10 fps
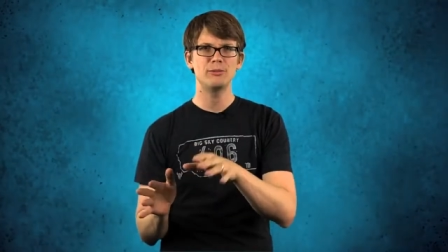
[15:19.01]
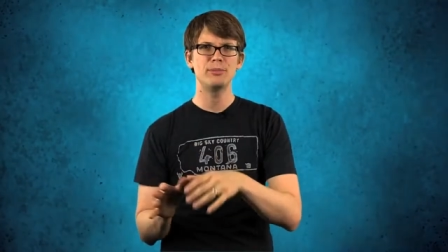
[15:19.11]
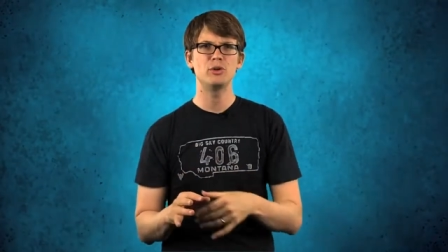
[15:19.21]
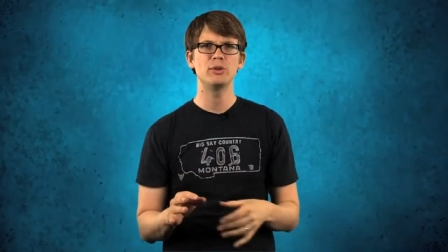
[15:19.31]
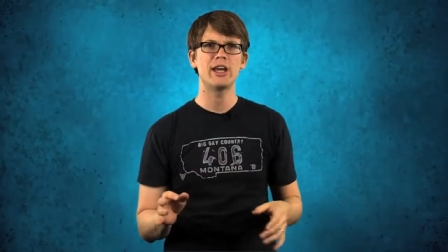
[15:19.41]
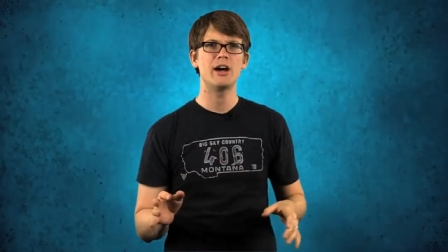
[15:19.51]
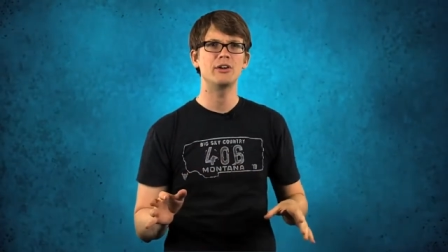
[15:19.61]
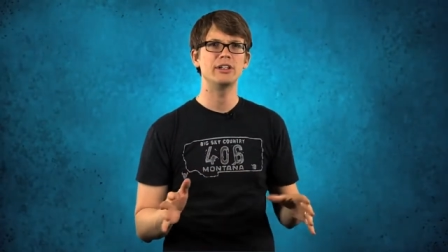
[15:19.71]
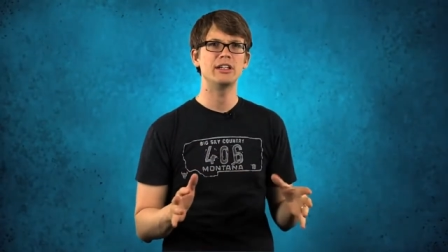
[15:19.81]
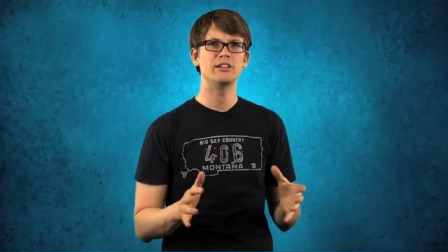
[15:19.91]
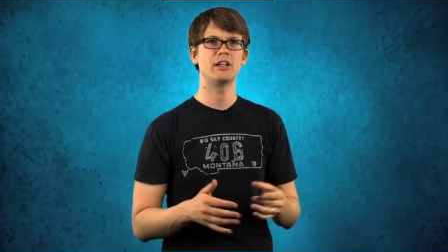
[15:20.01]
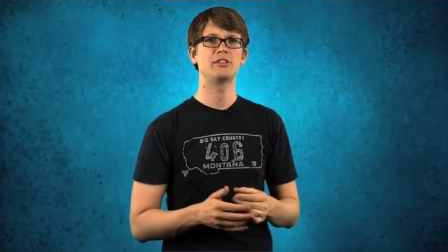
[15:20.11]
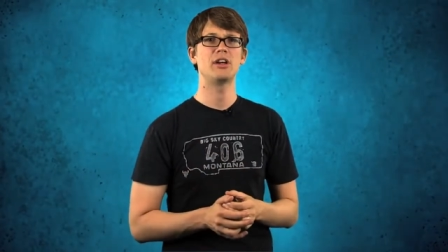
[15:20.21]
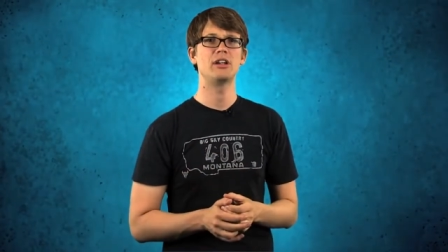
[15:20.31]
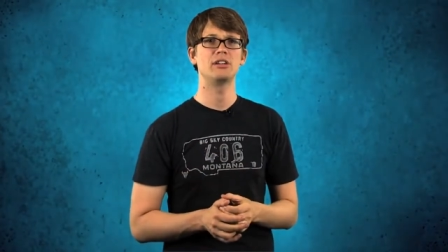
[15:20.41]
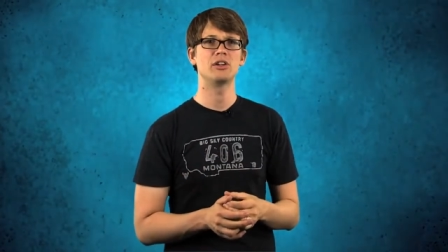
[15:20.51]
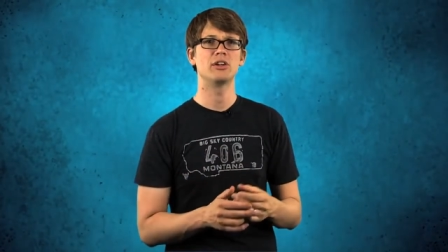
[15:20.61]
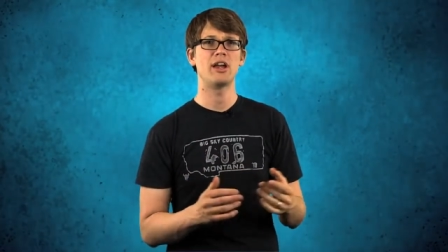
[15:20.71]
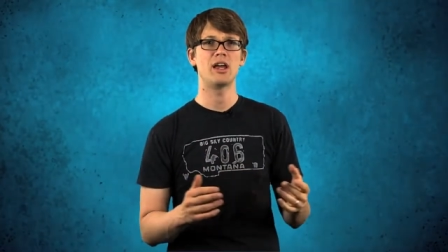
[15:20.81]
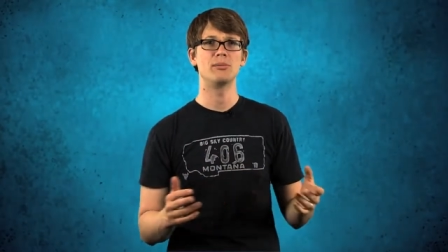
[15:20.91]
have been doing calorie intake studies
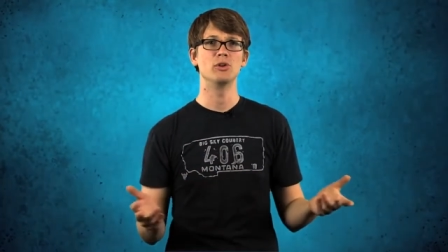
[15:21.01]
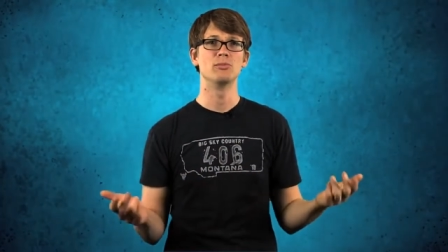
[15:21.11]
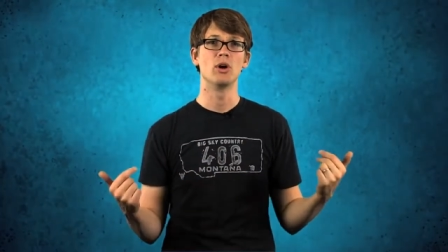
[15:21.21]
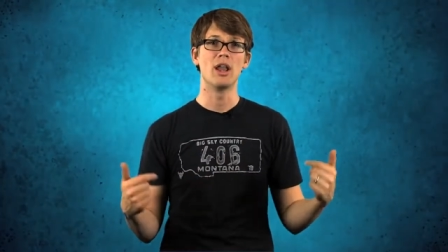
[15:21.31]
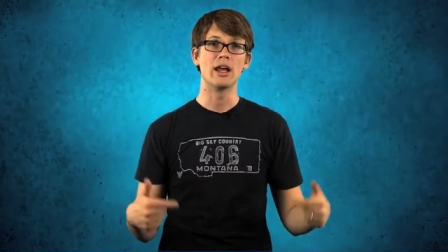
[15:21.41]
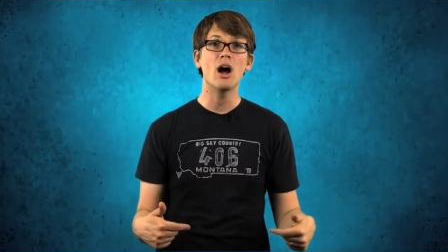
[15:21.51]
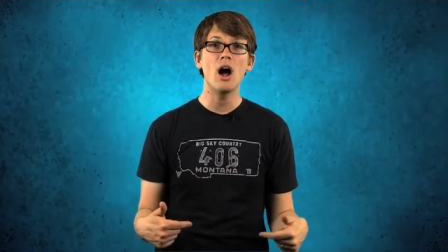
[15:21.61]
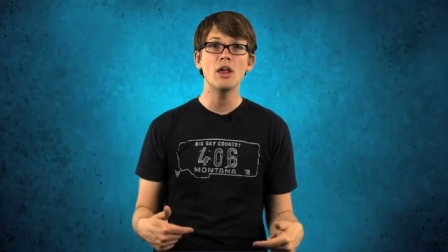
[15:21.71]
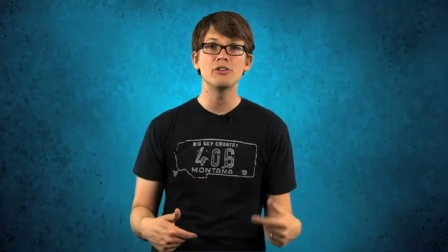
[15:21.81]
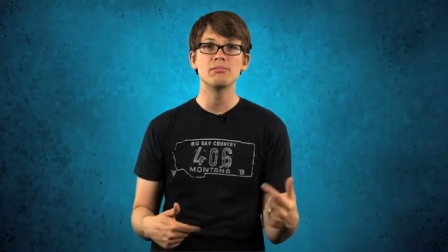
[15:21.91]
on animals more like us,